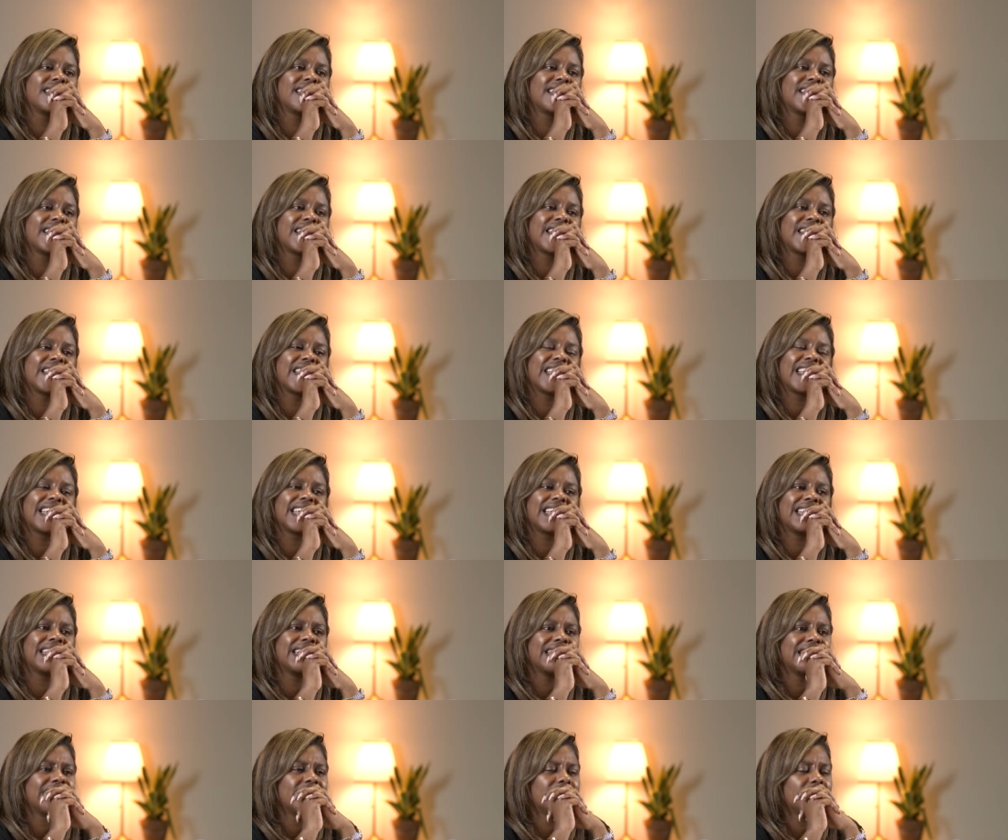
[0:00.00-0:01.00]
hours I've been
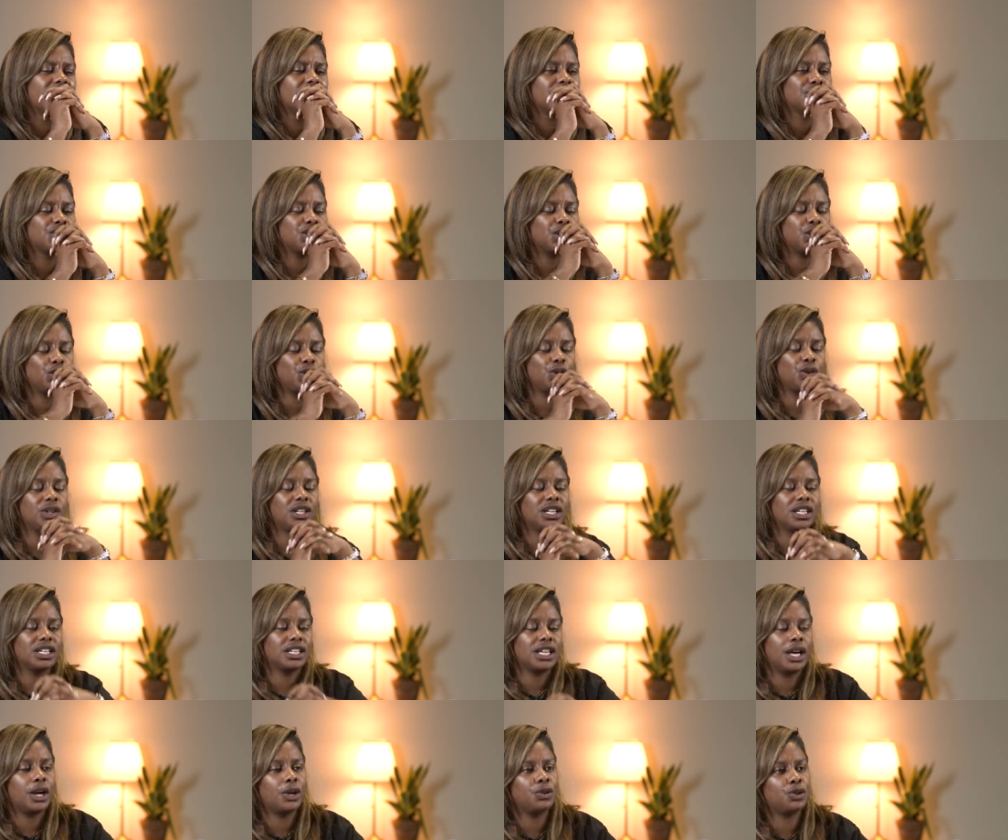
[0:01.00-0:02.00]
here. So you
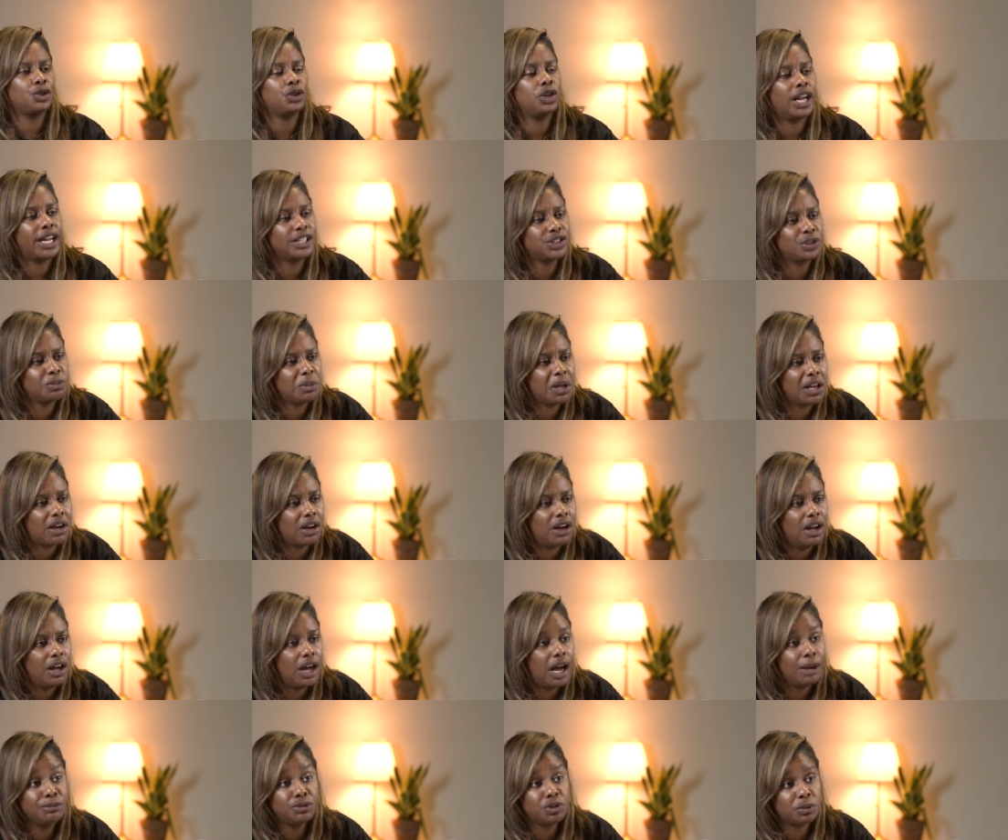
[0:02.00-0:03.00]
you like
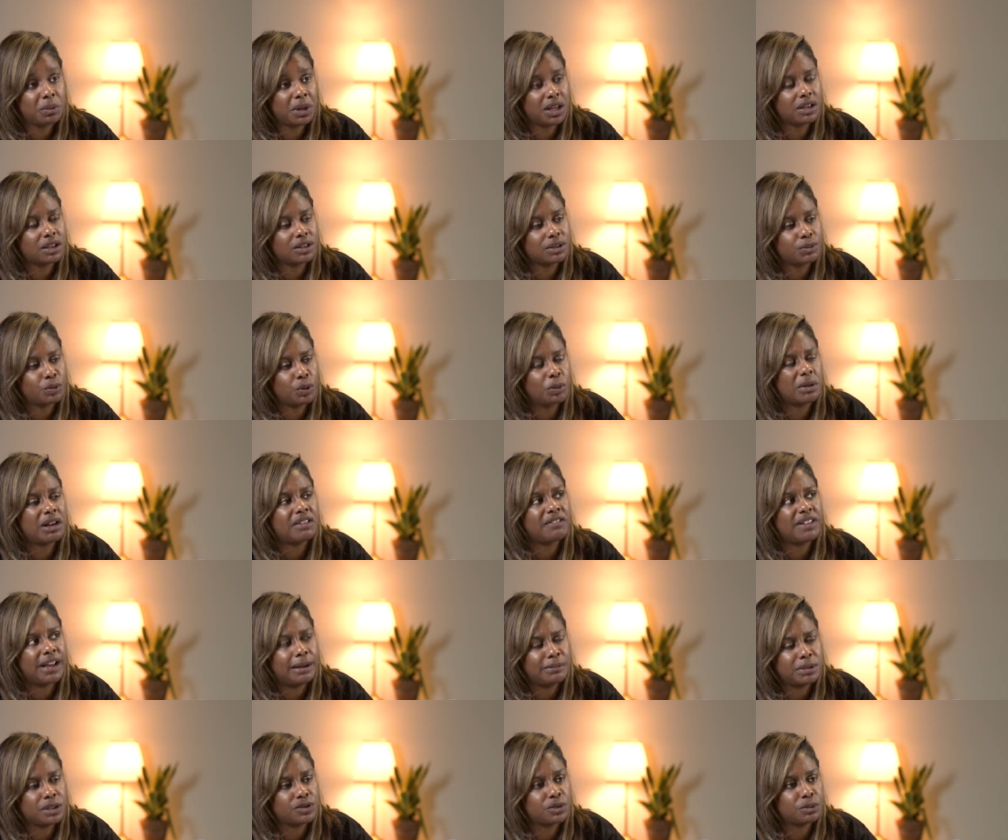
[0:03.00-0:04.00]
Jamaica? I'm Jamaican. Well, my
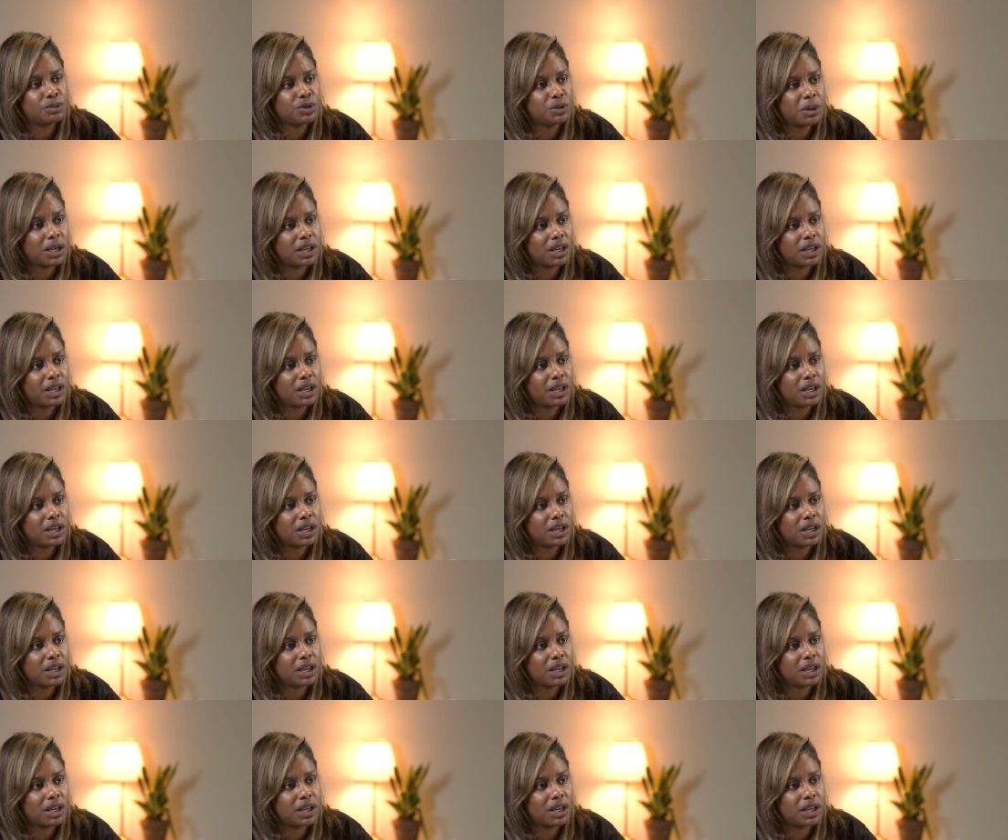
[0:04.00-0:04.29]
family's from